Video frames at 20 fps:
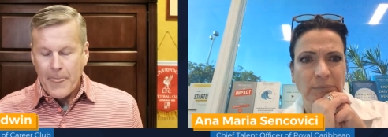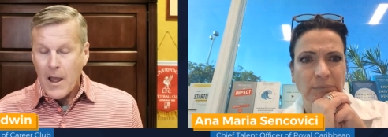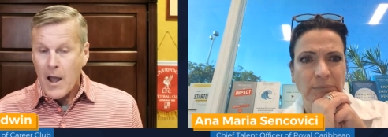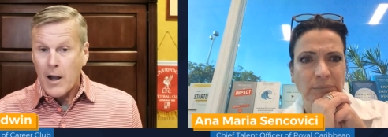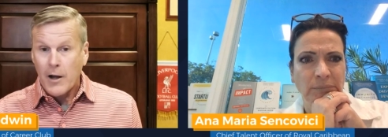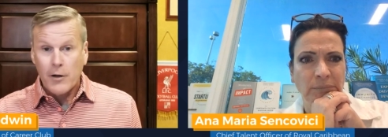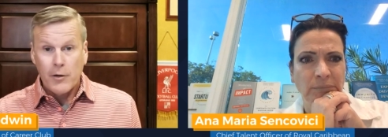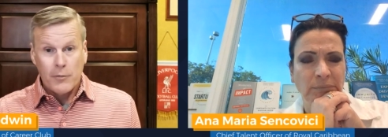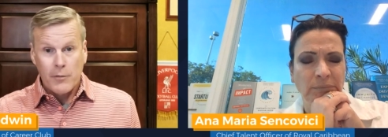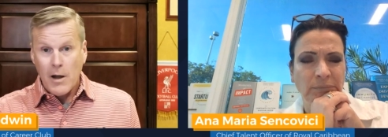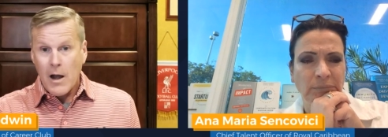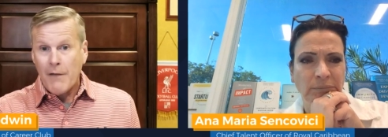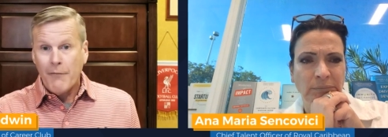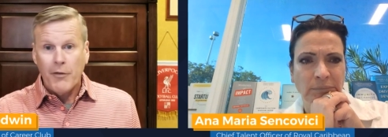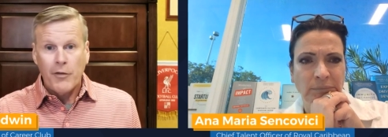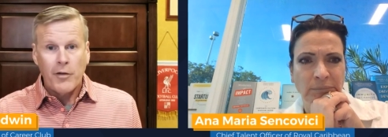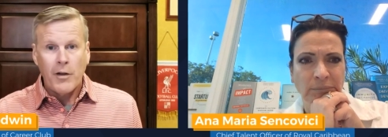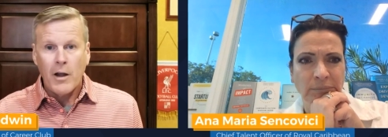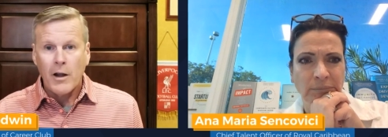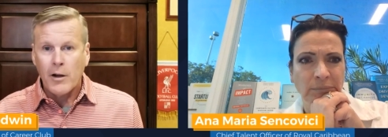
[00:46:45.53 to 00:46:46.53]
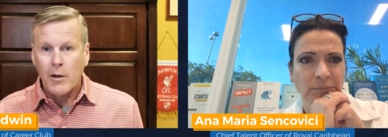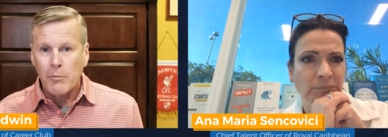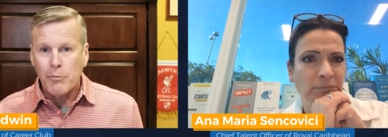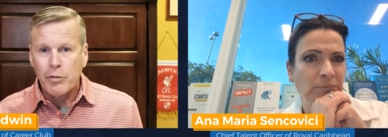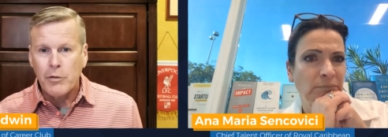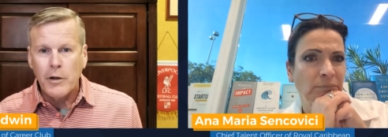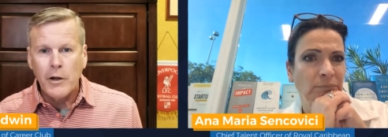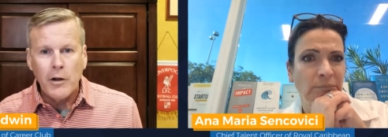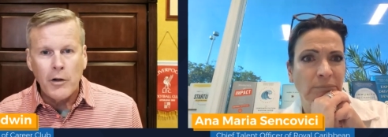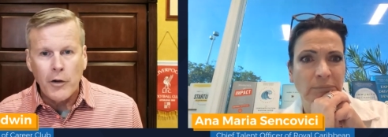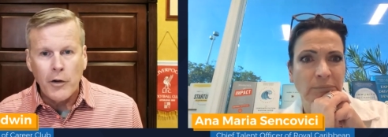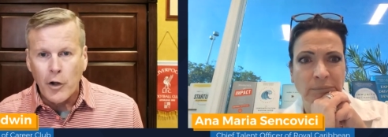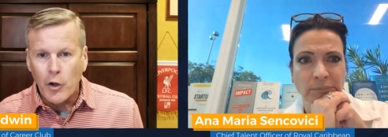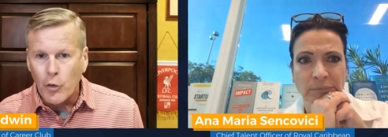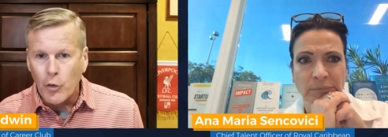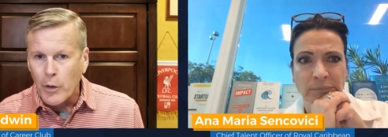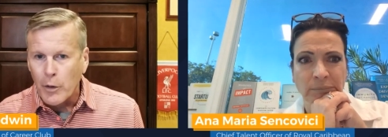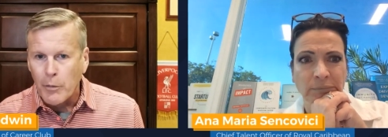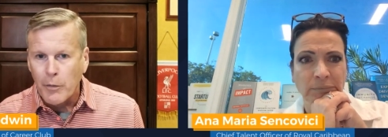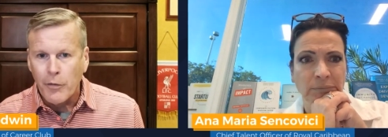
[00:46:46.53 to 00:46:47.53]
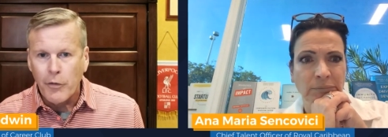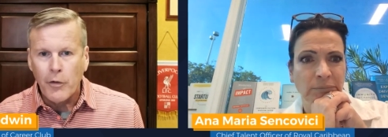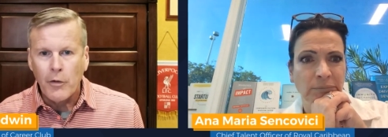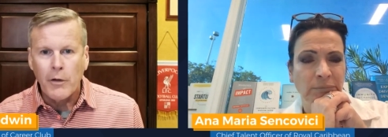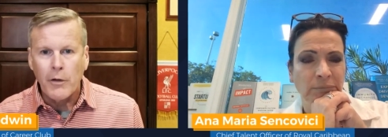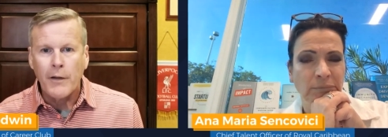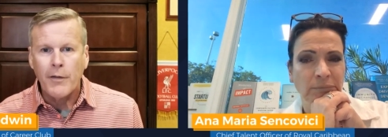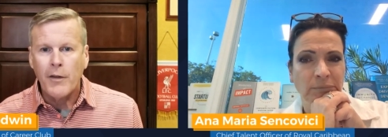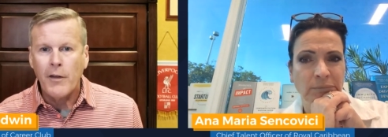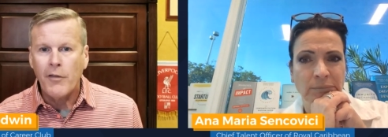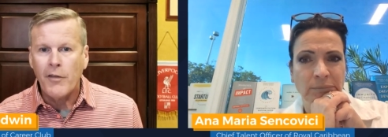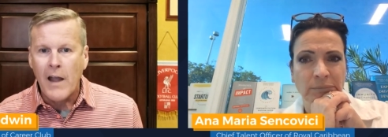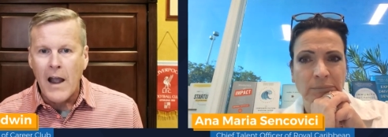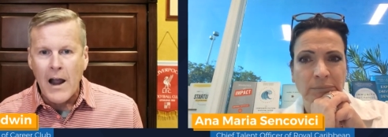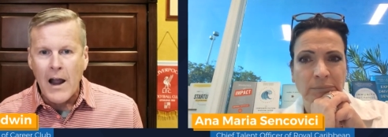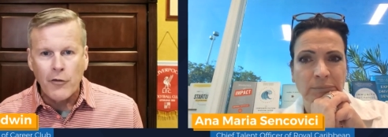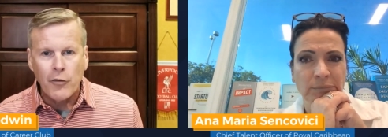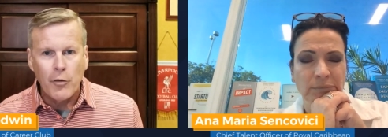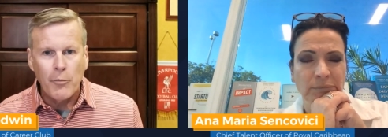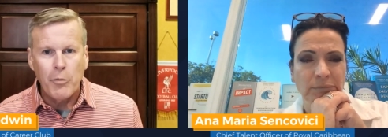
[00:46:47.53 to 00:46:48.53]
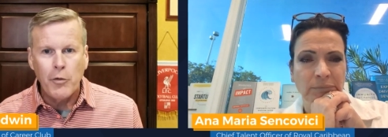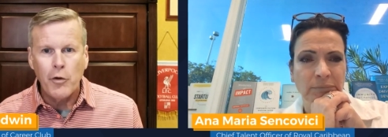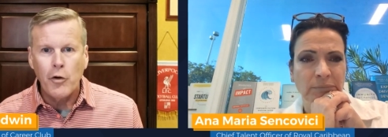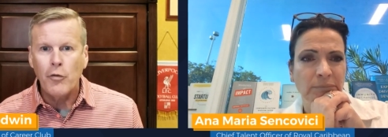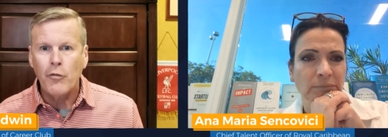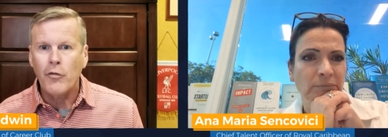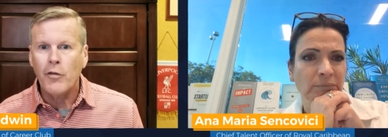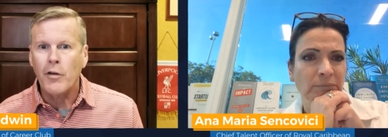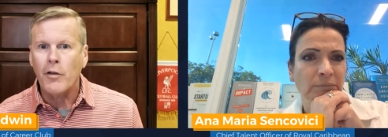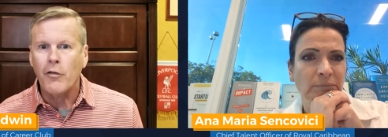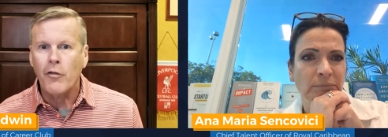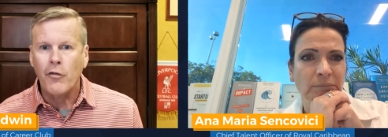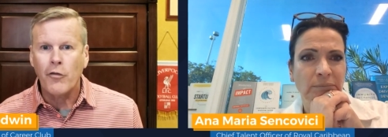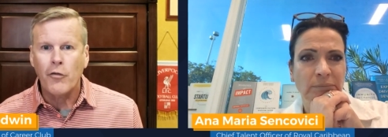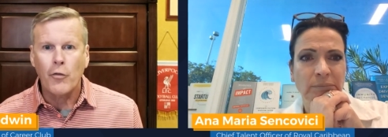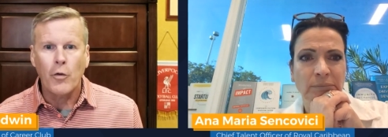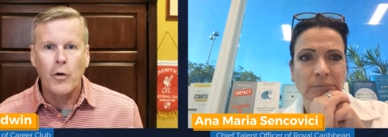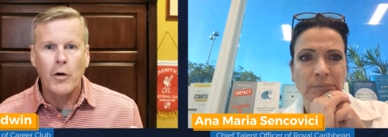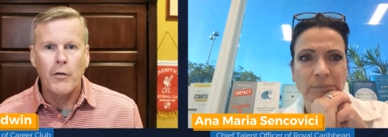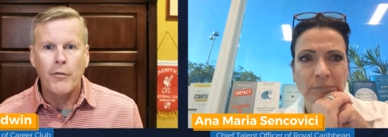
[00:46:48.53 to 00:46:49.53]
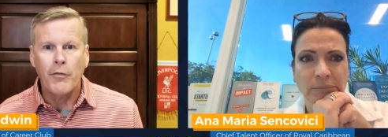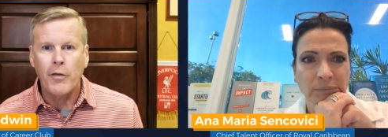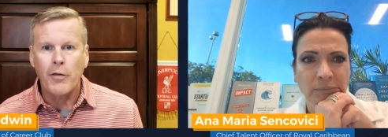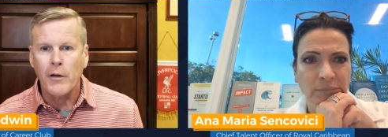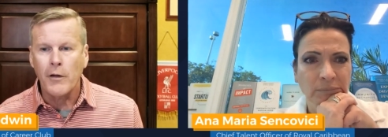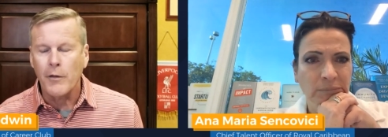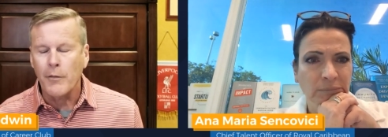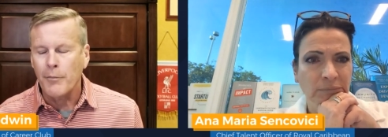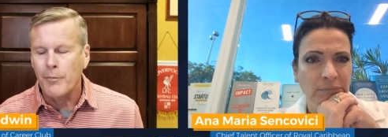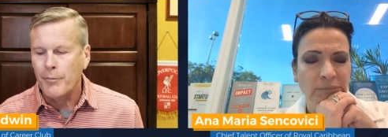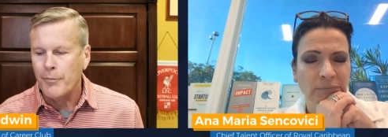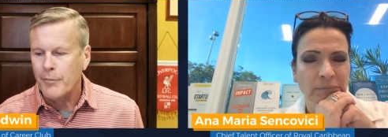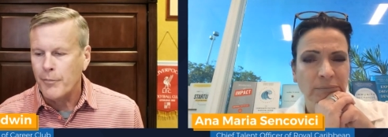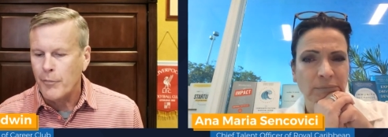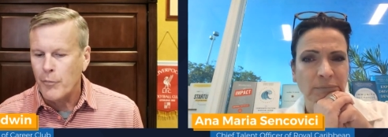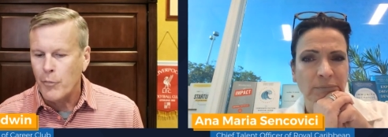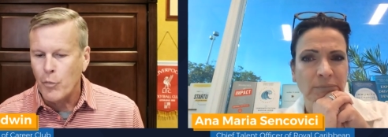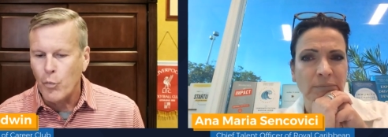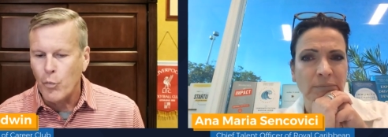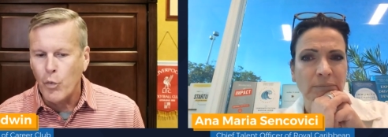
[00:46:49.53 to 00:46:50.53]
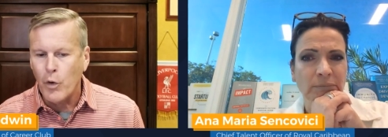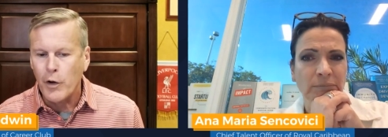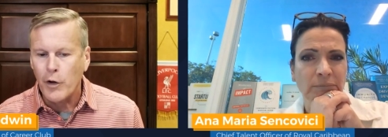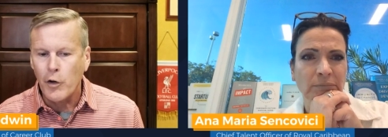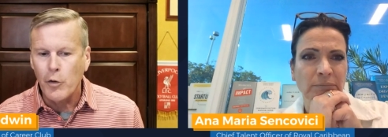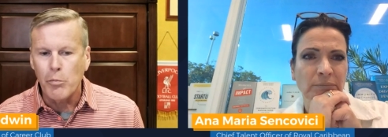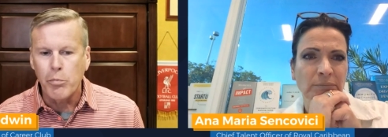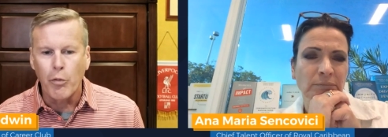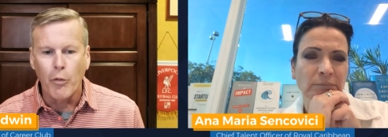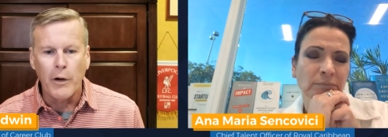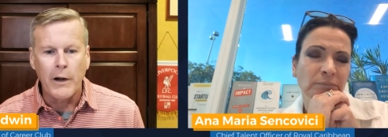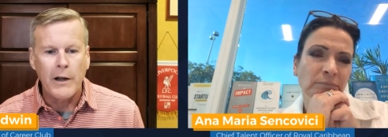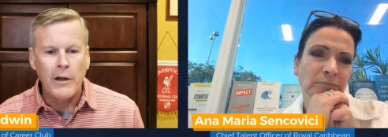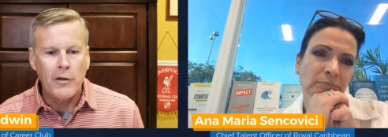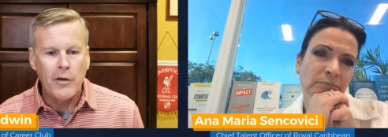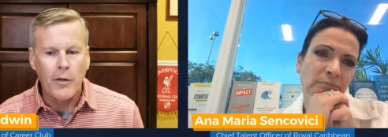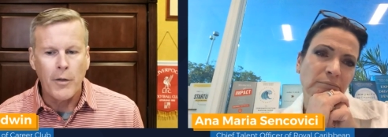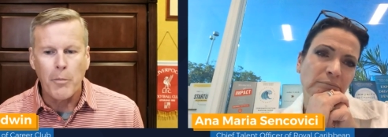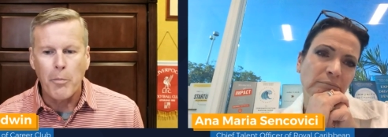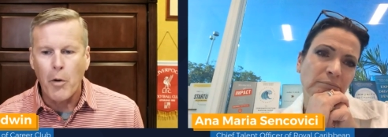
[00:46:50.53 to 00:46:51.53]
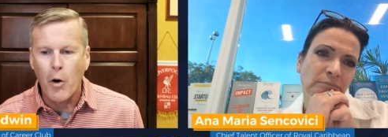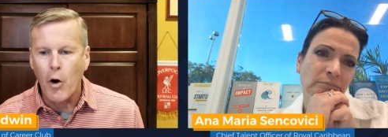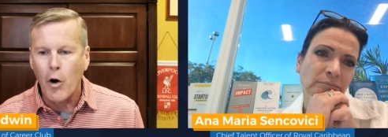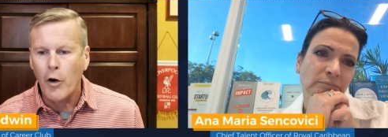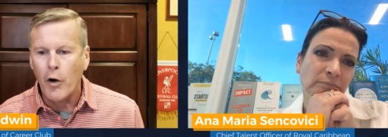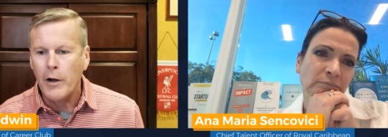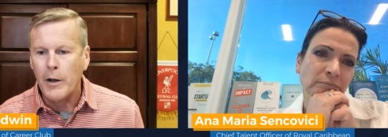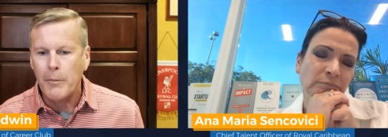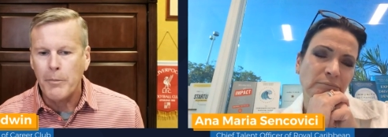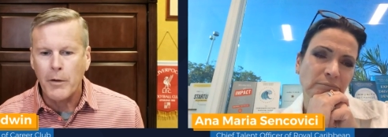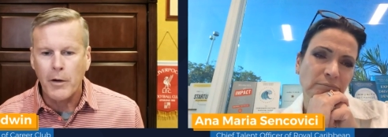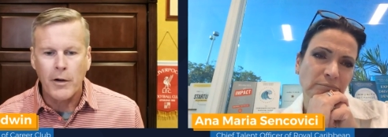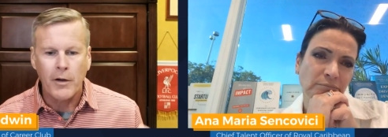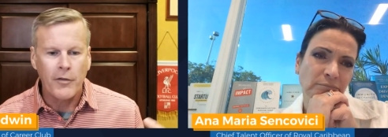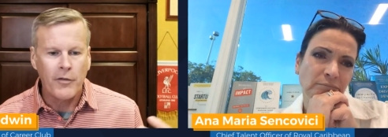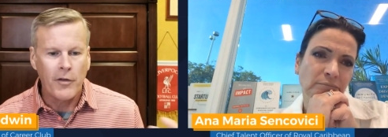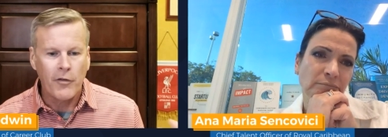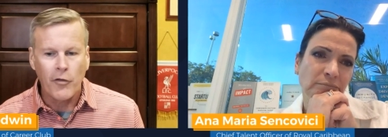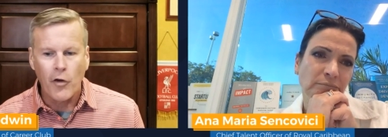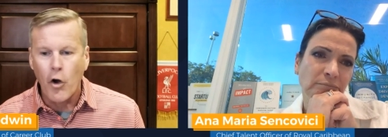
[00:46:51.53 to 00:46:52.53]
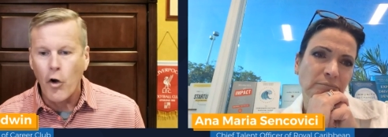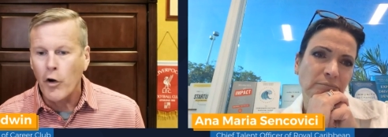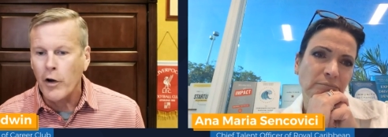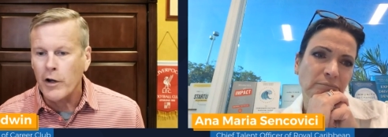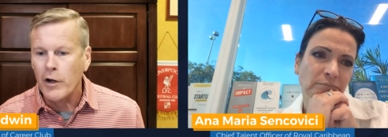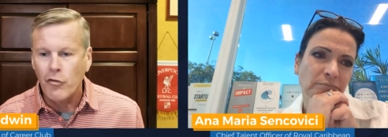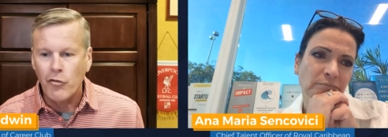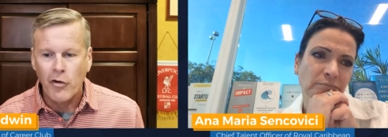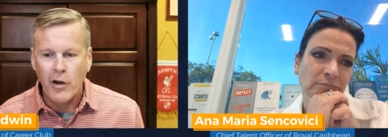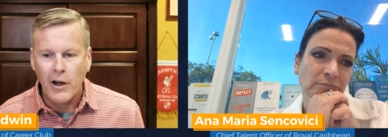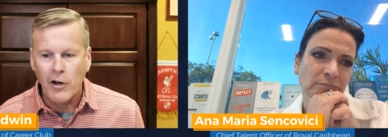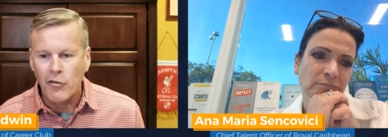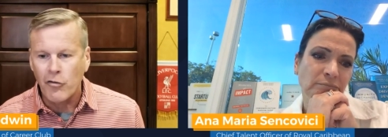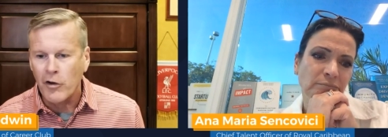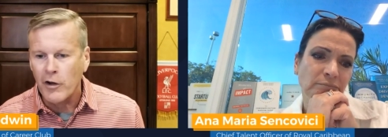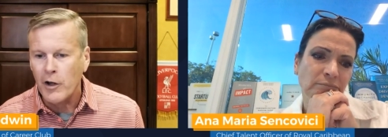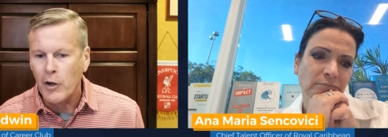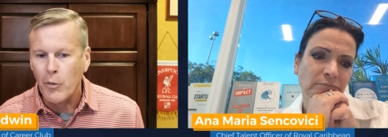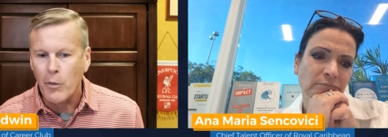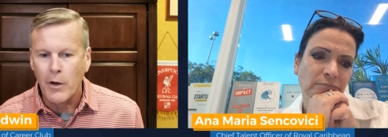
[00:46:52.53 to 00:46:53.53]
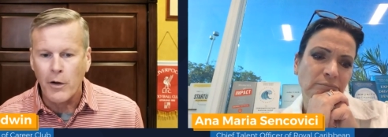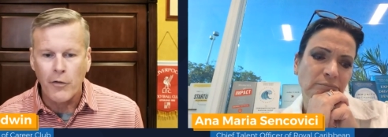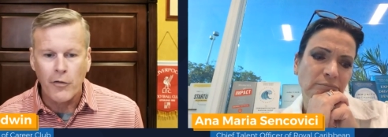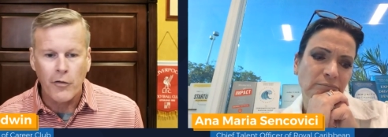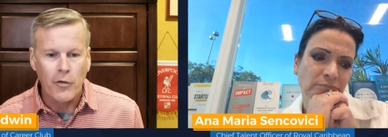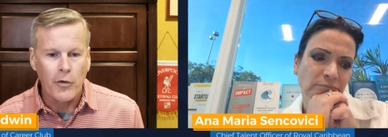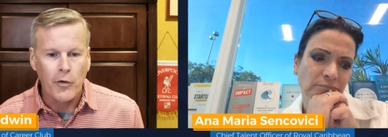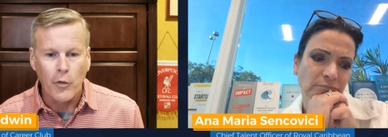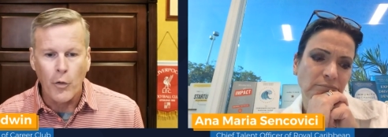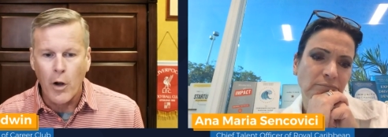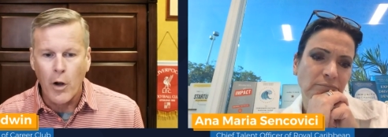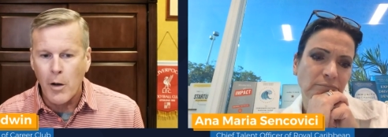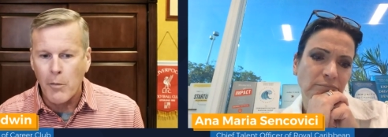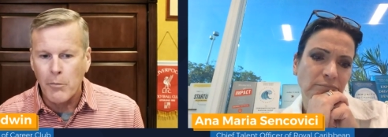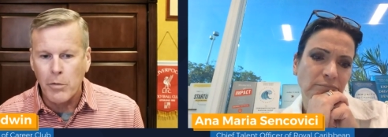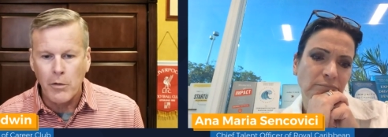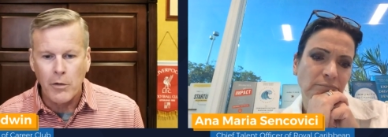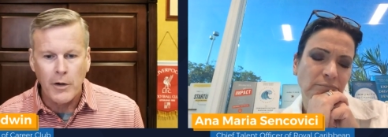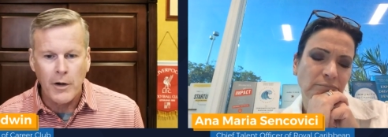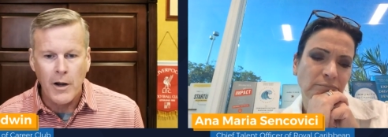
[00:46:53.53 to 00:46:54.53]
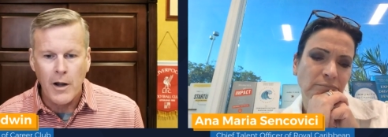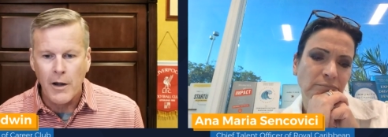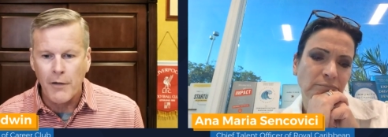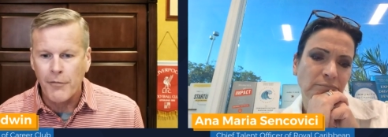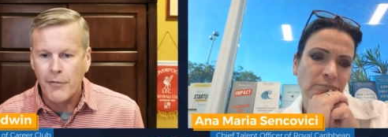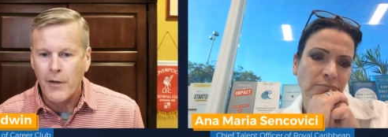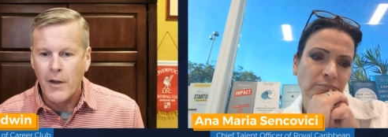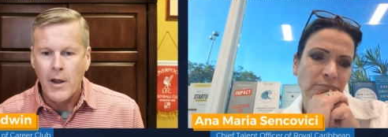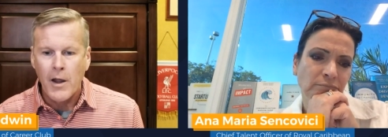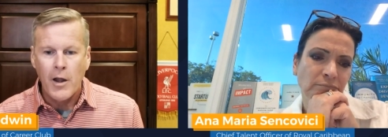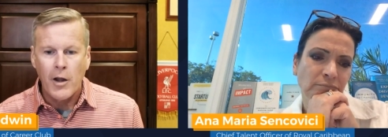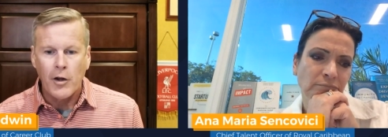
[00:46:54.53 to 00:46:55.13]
Speaker 1: I obviously I completely agree with you. Like these attributes, it's sort of the what you bring to the party because it's all going to change anyway. So are you humble enough?